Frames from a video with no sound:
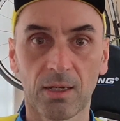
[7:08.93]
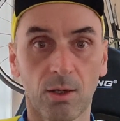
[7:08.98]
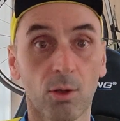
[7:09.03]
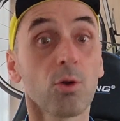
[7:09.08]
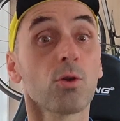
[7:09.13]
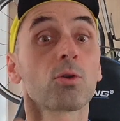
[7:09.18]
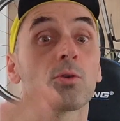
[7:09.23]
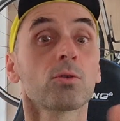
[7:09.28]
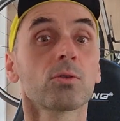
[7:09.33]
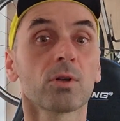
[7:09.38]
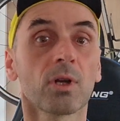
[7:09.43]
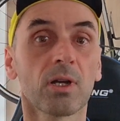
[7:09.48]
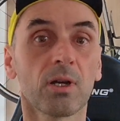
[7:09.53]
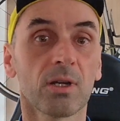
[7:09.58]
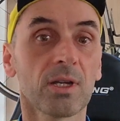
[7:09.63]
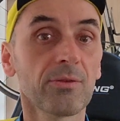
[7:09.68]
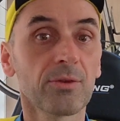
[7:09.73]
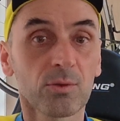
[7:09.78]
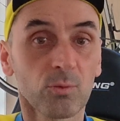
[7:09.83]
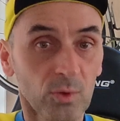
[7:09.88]
along uh,
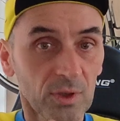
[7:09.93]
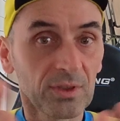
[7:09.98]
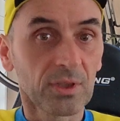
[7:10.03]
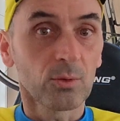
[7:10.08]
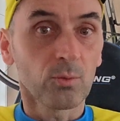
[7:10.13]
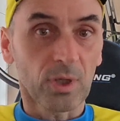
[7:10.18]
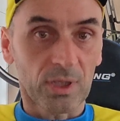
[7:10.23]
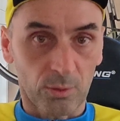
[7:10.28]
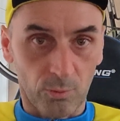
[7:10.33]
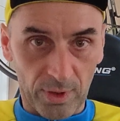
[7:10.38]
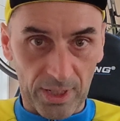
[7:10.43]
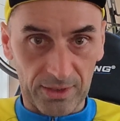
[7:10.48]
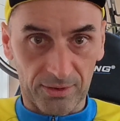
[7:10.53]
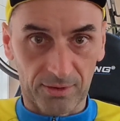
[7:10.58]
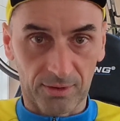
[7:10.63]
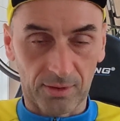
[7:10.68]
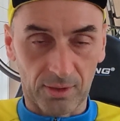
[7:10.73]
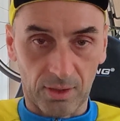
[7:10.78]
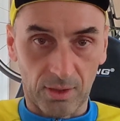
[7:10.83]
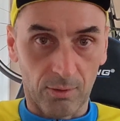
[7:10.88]
even within one
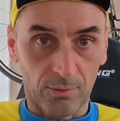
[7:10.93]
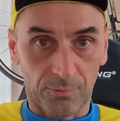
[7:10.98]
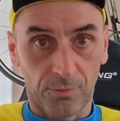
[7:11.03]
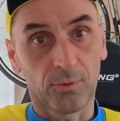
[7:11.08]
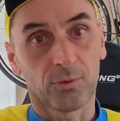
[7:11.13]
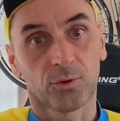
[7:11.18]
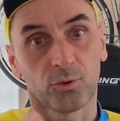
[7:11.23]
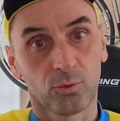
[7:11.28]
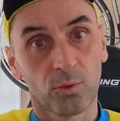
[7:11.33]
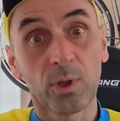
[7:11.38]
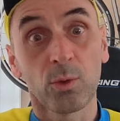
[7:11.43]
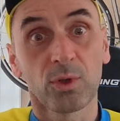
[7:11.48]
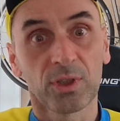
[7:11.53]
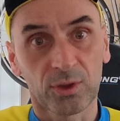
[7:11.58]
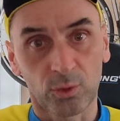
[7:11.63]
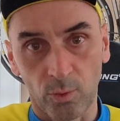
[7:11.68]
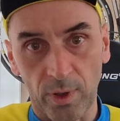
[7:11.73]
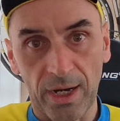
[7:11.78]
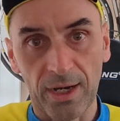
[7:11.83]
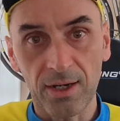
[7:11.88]
race uh, of three
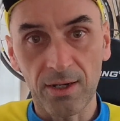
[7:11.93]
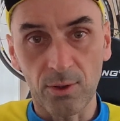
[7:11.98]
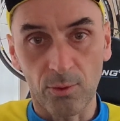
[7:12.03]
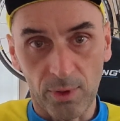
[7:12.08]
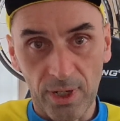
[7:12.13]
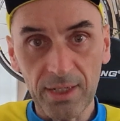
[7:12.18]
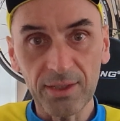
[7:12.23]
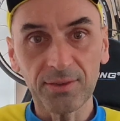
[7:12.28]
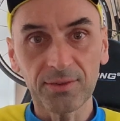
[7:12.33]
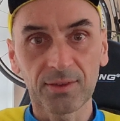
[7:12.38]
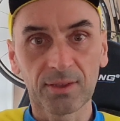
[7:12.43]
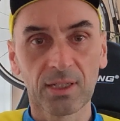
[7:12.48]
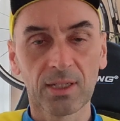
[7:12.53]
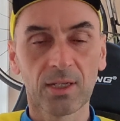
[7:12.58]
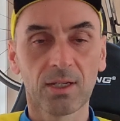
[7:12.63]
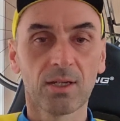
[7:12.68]
weeks race.